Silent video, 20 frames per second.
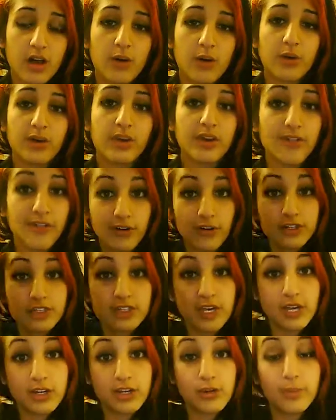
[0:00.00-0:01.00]
When you first
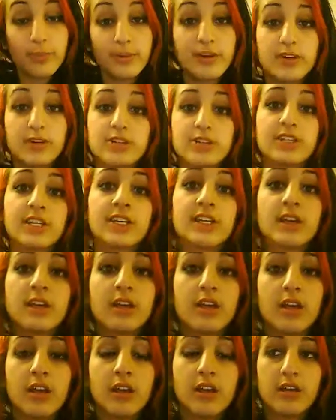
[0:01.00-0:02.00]
get your piercing,
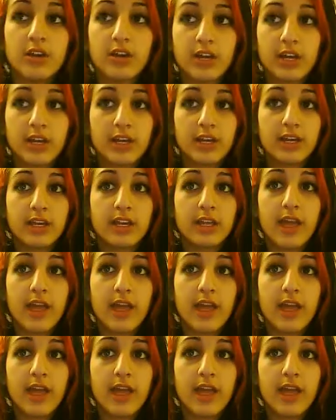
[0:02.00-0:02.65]
you're gonna